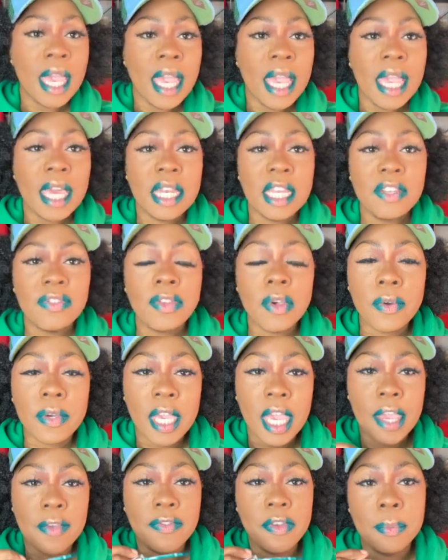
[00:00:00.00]
And it's
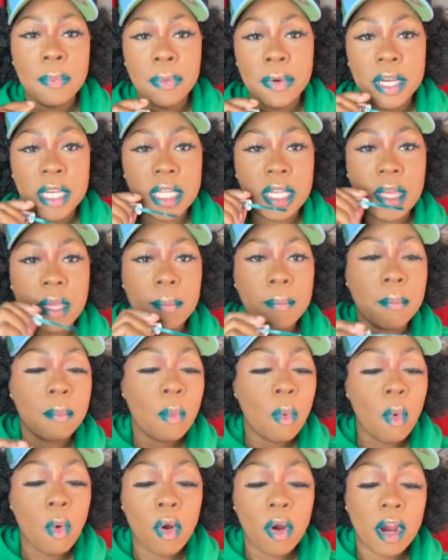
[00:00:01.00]
okay if you bring it in
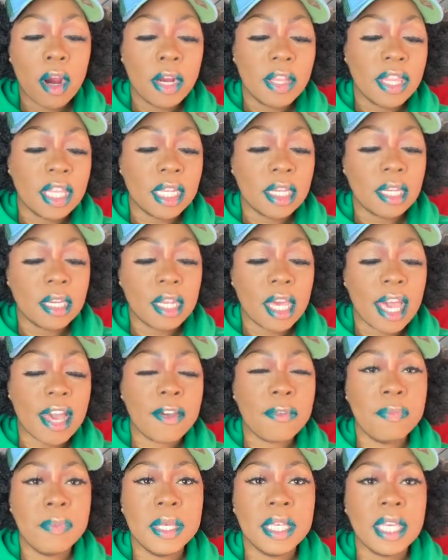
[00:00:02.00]
more than
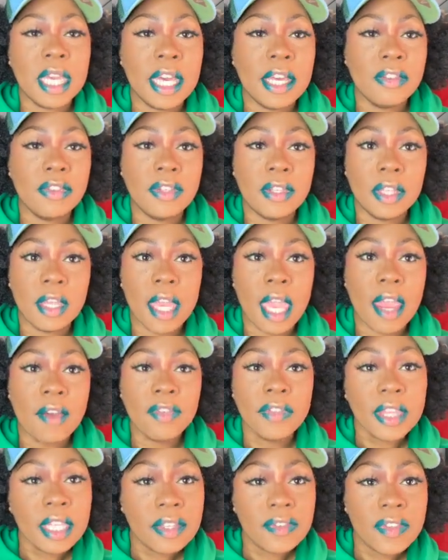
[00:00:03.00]
enough because
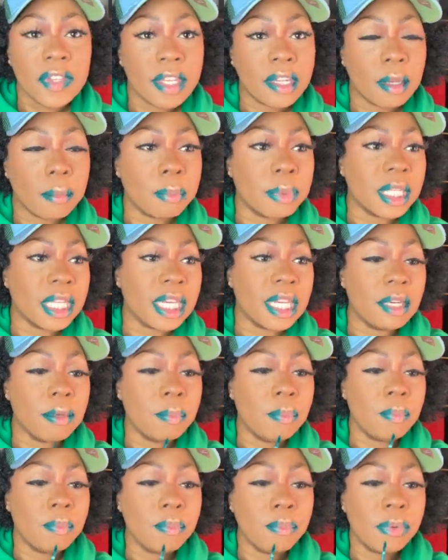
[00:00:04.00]
everything's gonna
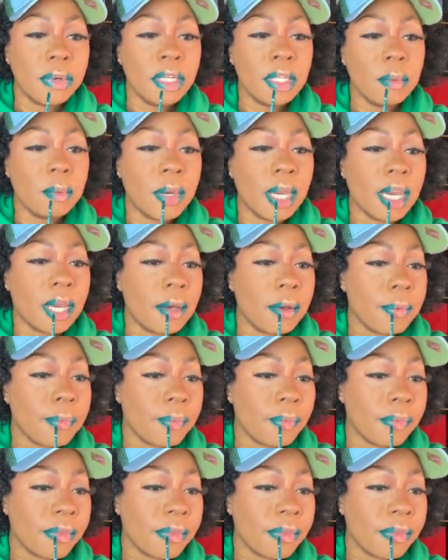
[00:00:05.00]
blend pretty well.